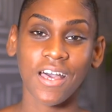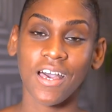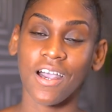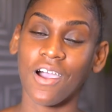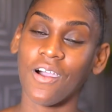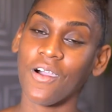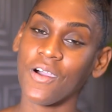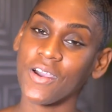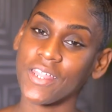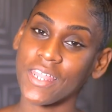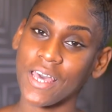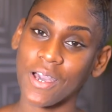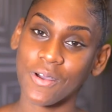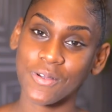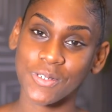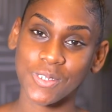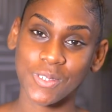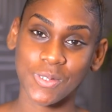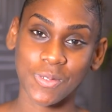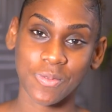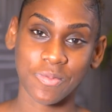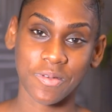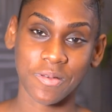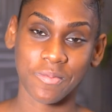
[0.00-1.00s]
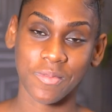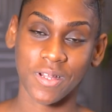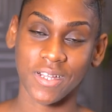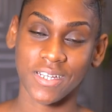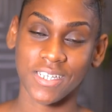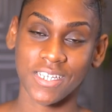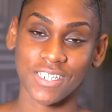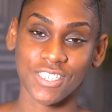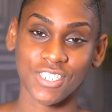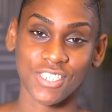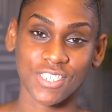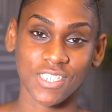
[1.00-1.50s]
on our
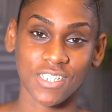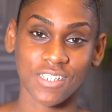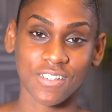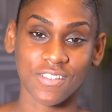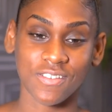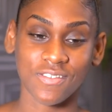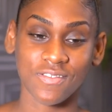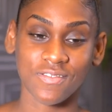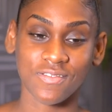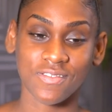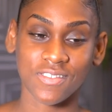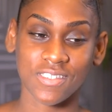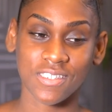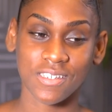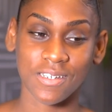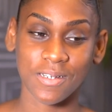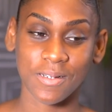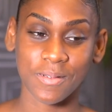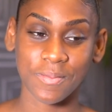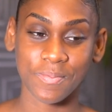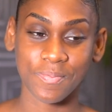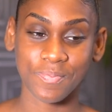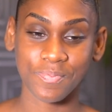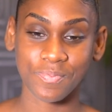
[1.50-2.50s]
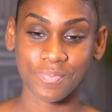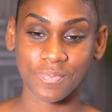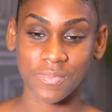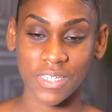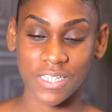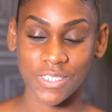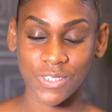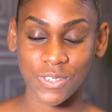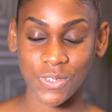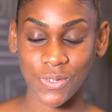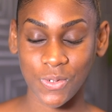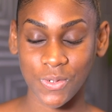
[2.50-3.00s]
supermarket shelves,
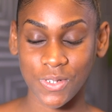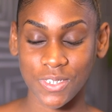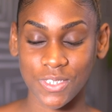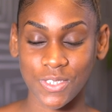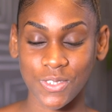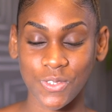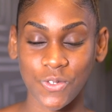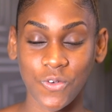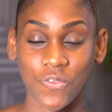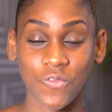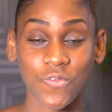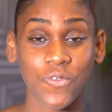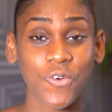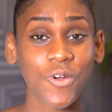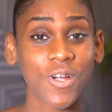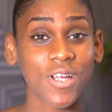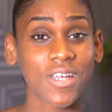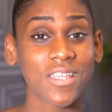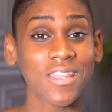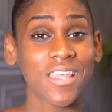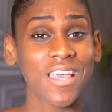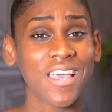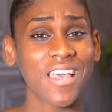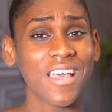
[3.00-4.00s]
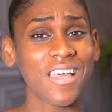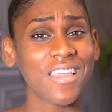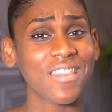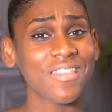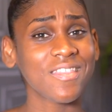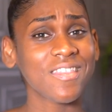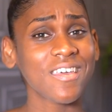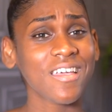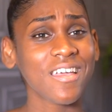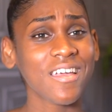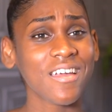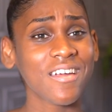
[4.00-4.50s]
and so on and so forth,
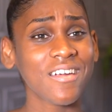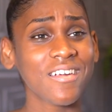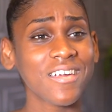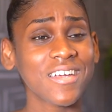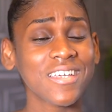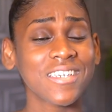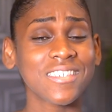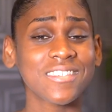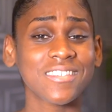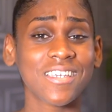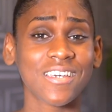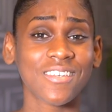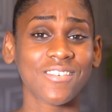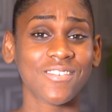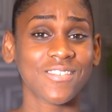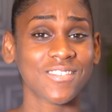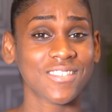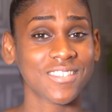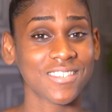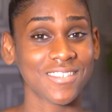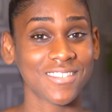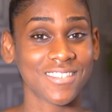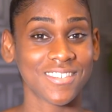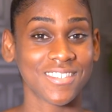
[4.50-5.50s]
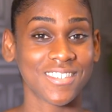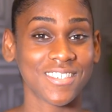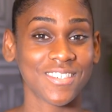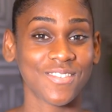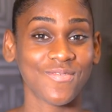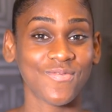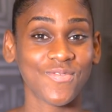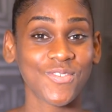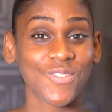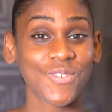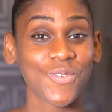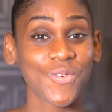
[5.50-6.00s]
there is an
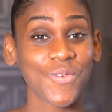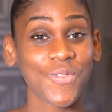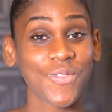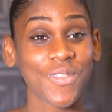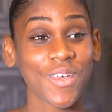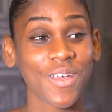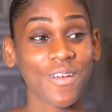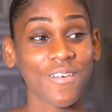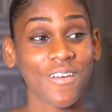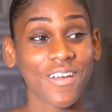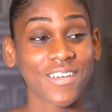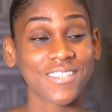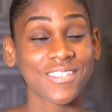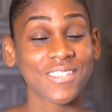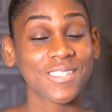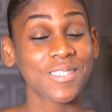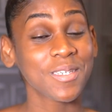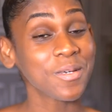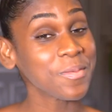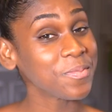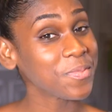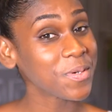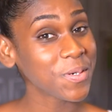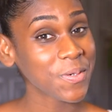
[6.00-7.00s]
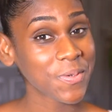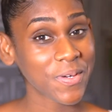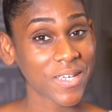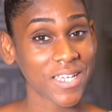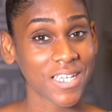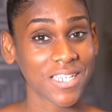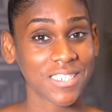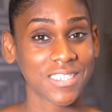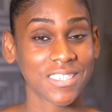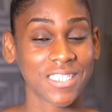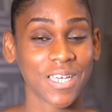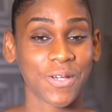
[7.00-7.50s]
alternative. You know, there are simple
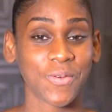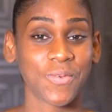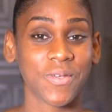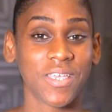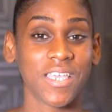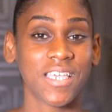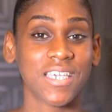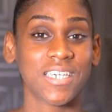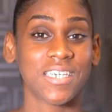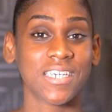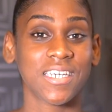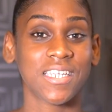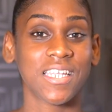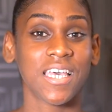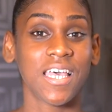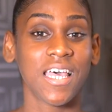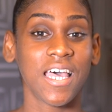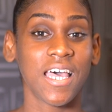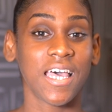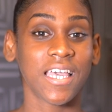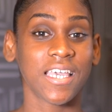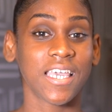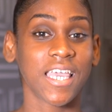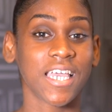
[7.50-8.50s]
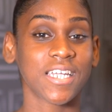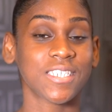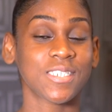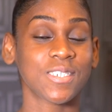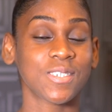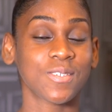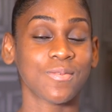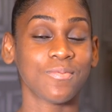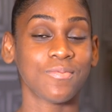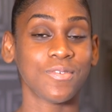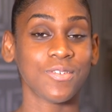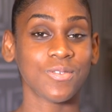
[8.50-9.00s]
ways that we could get
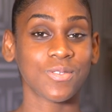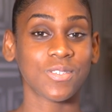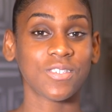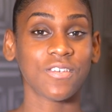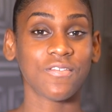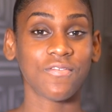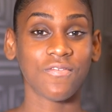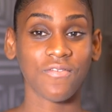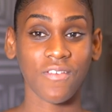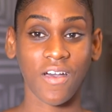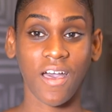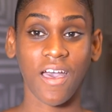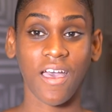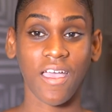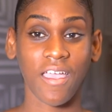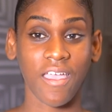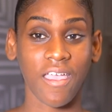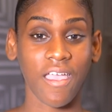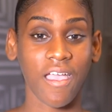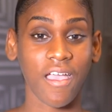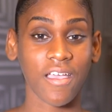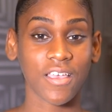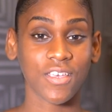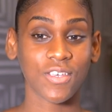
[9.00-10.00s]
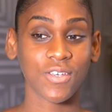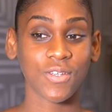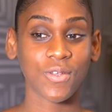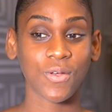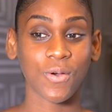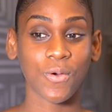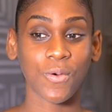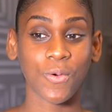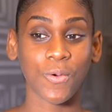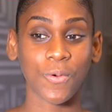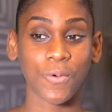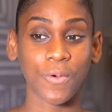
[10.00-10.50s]
to beautify, you
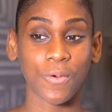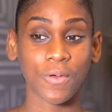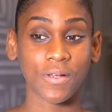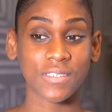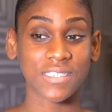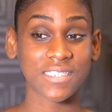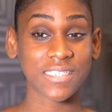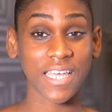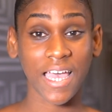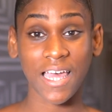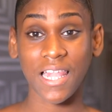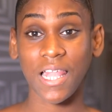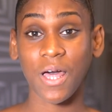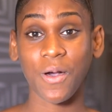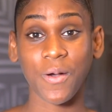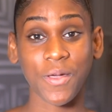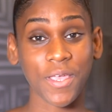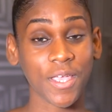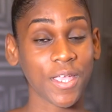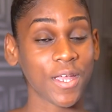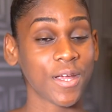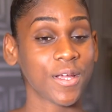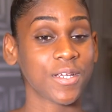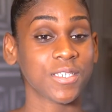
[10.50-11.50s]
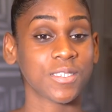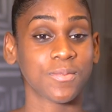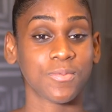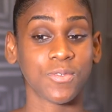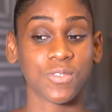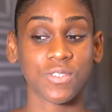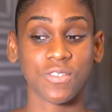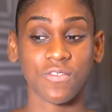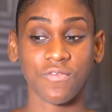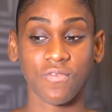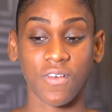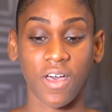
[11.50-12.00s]
know, style our hairs,
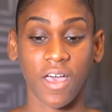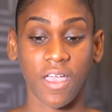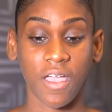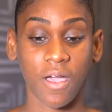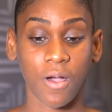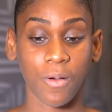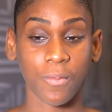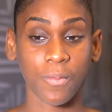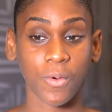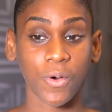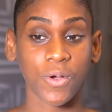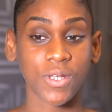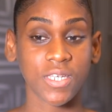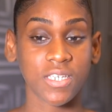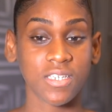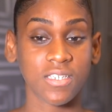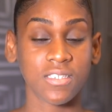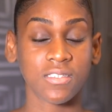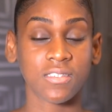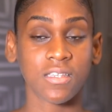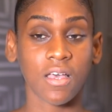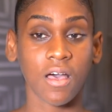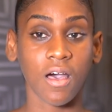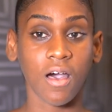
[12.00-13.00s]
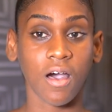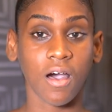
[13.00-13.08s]
beautify our bodies,